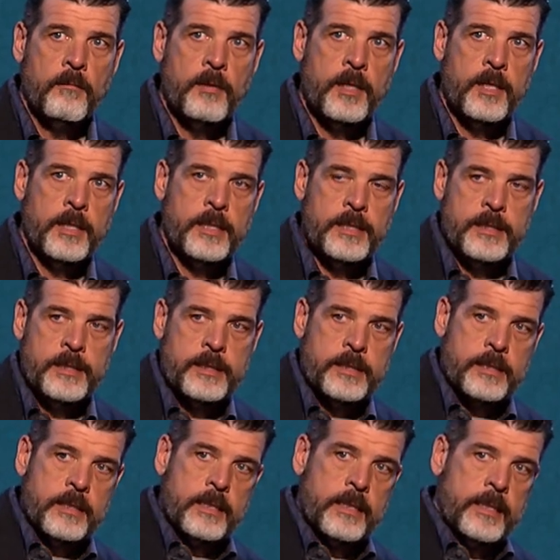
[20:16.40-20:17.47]

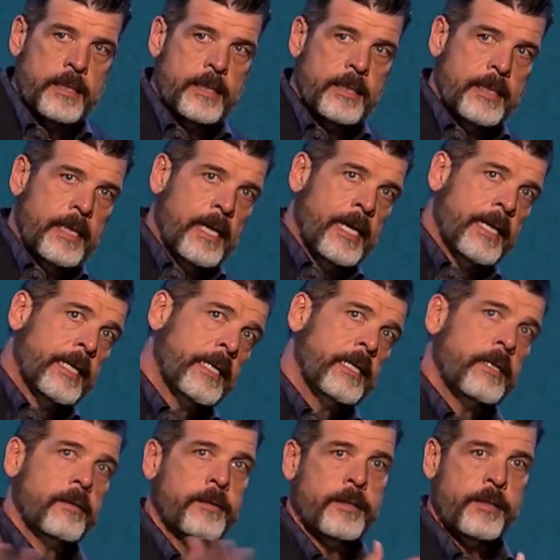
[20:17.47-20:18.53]
because I could
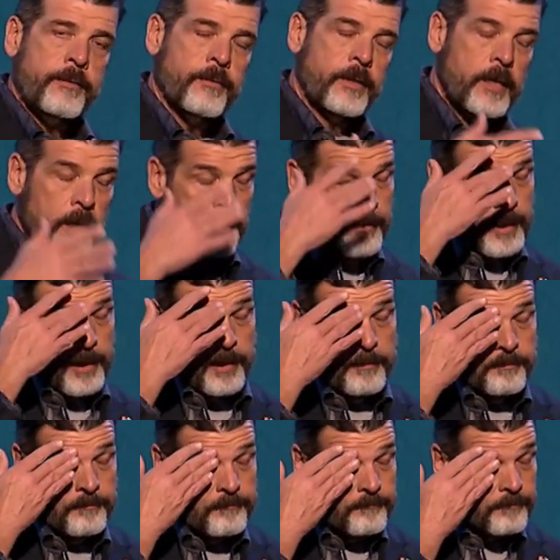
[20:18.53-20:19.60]
hear that you were coming,
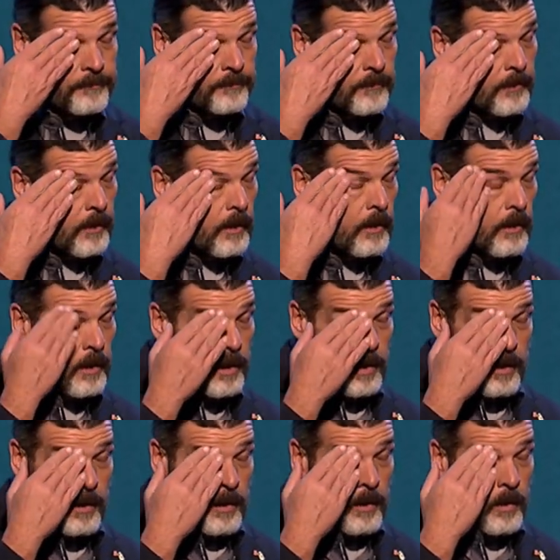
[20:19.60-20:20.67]
and
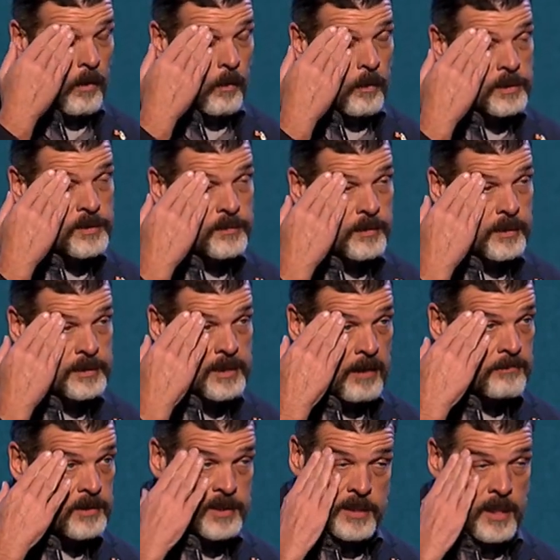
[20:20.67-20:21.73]
what's real is
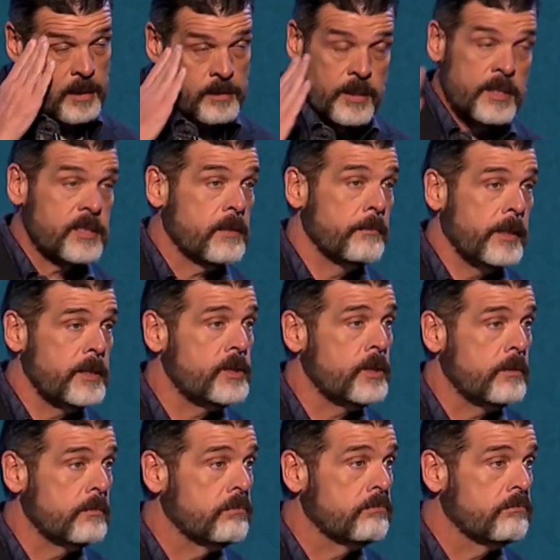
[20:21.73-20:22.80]
I'm just not dressed to meet
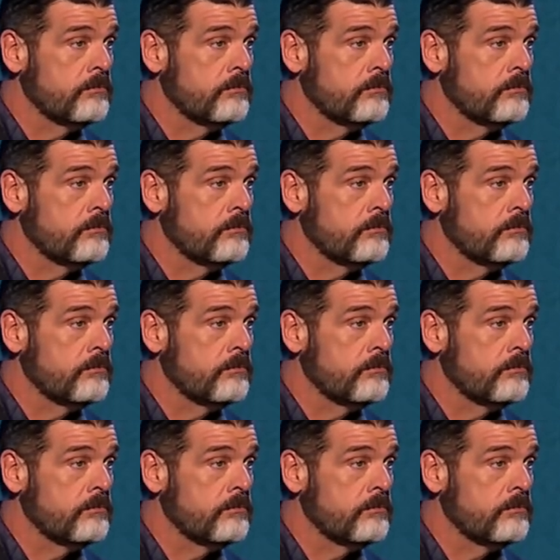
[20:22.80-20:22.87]
you.